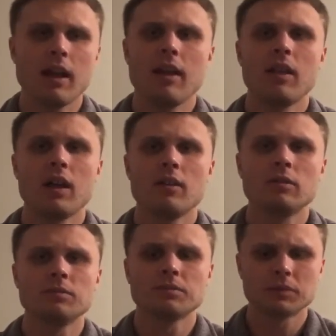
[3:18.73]
And
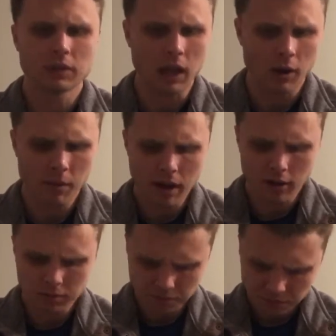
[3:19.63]
then how
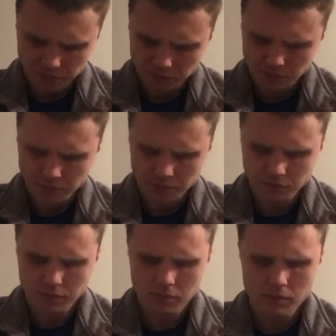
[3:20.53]
about
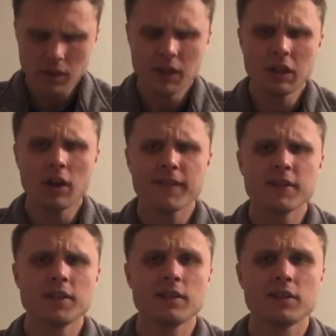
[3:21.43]
in the
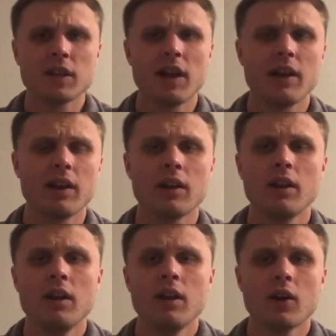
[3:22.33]
offseason signing
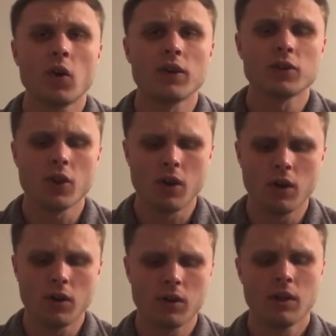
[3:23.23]
Chris
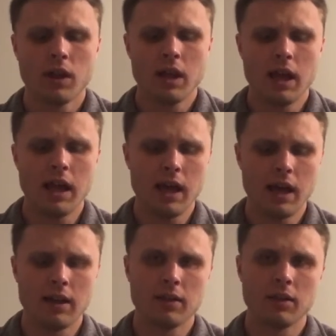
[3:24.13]
Long
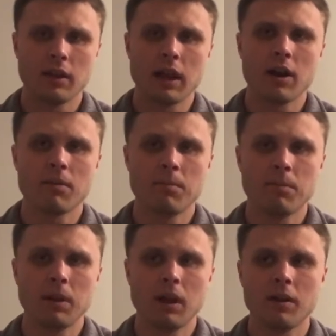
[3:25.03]
and LeGarrette
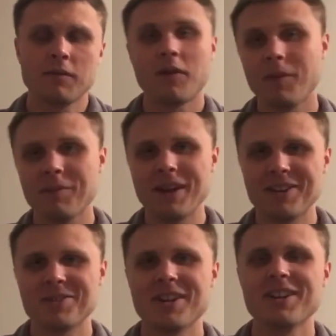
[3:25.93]
Blount from the
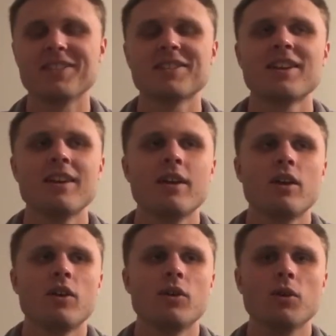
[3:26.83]
Patriots,
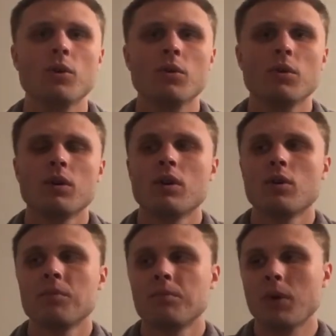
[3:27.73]
who
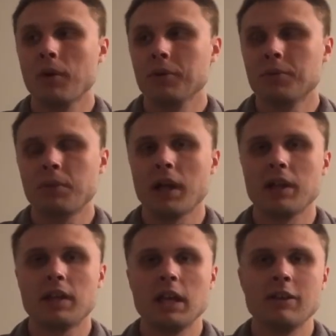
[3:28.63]
both
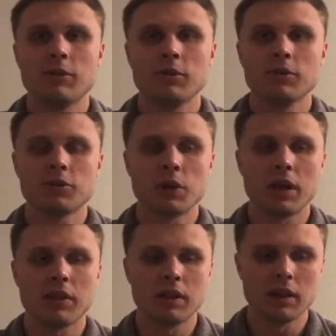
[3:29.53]
played key roles
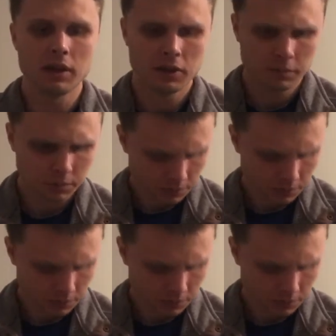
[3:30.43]
throughout the year.